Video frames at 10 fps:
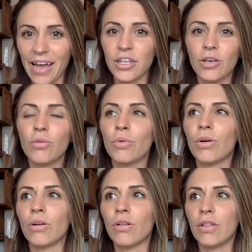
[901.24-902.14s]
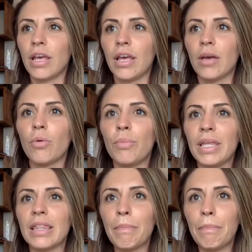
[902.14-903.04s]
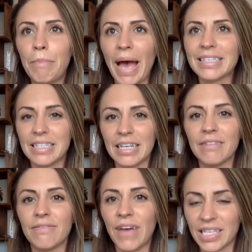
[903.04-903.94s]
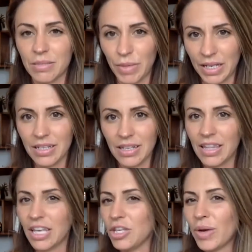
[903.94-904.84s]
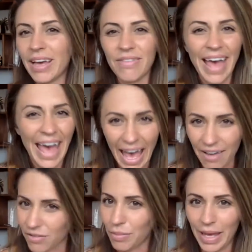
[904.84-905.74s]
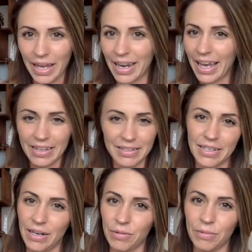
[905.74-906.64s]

You will, it will be the best investment that you have ever made, hands down.